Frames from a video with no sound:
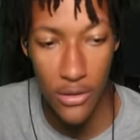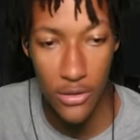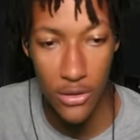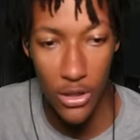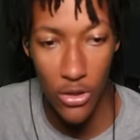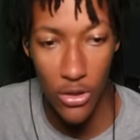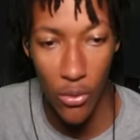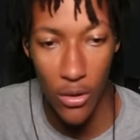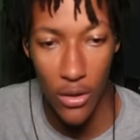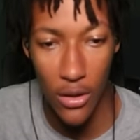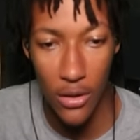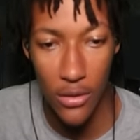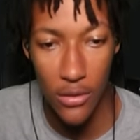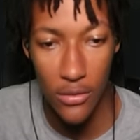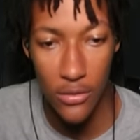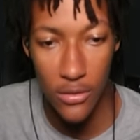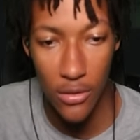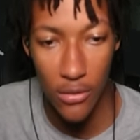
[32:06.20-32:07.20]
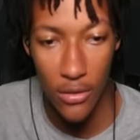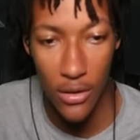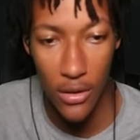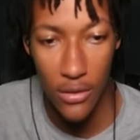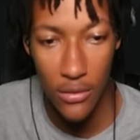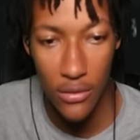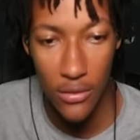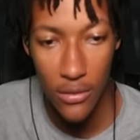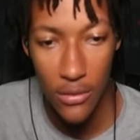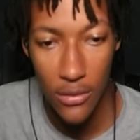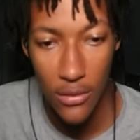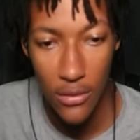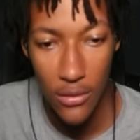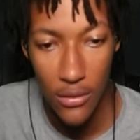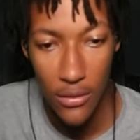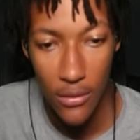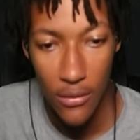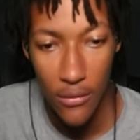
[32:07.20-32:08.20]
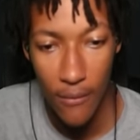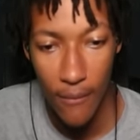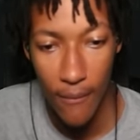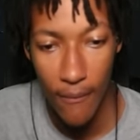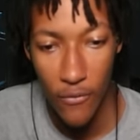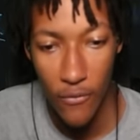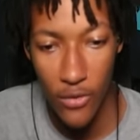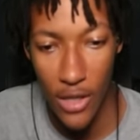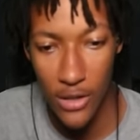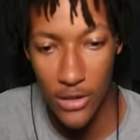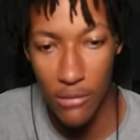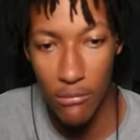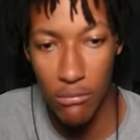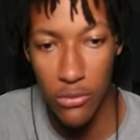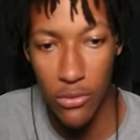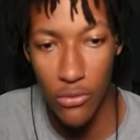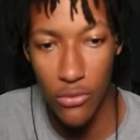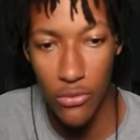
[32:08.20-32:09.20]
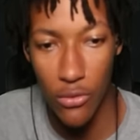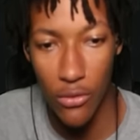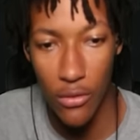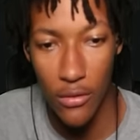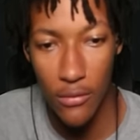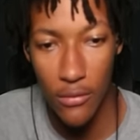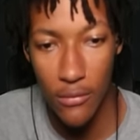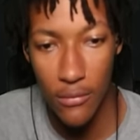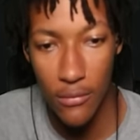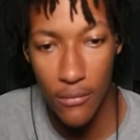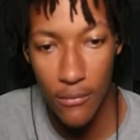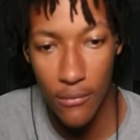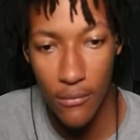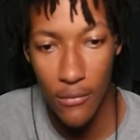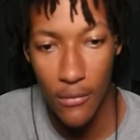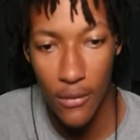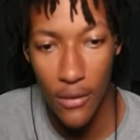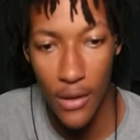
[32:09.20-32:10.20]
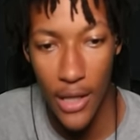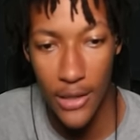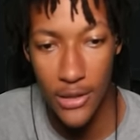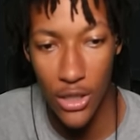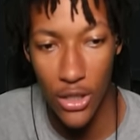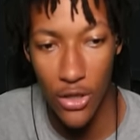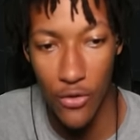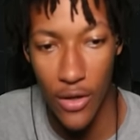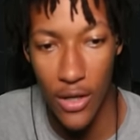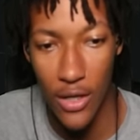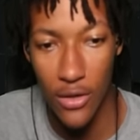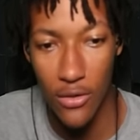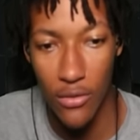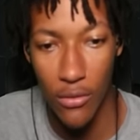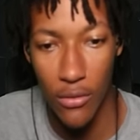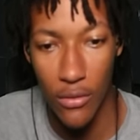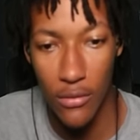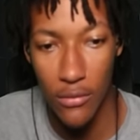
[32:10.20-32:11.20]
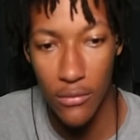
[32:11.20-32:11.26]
to the door colors. Okay. So that's a blue door. That's a green door.